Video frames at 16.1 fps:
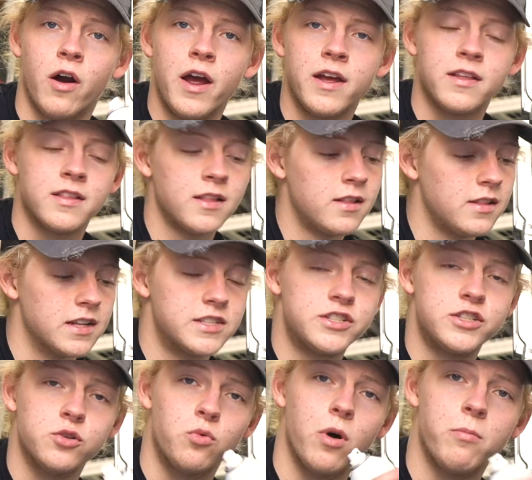right, let's
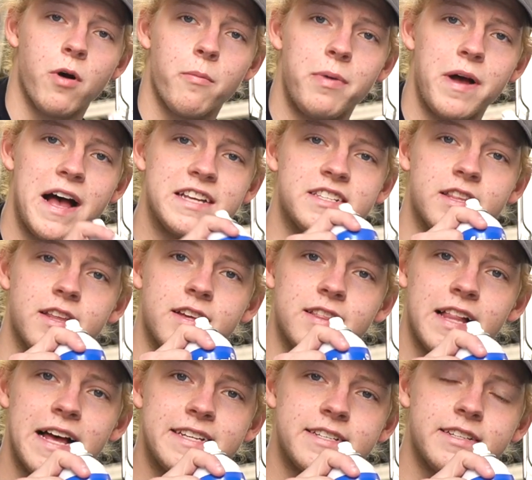do one more pass of the
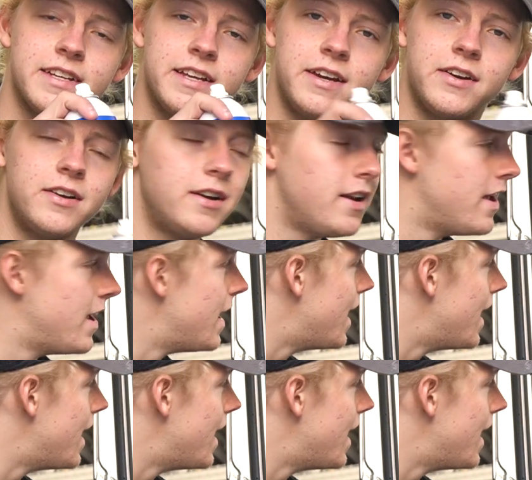glass cleaner.